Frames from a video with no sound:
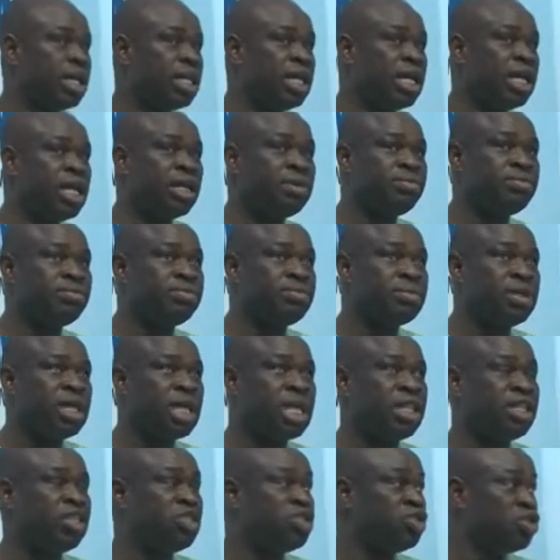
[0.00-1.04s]
either
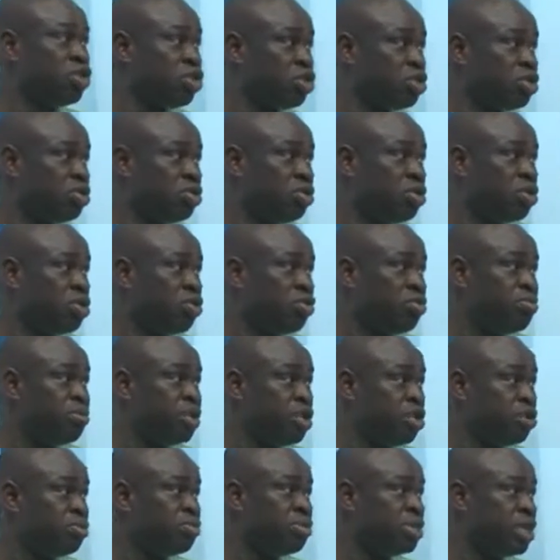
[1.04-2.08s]
at the short or
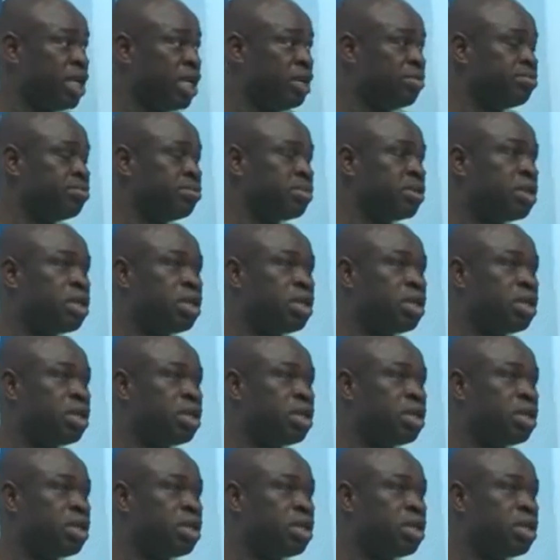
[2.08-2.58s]
medium time.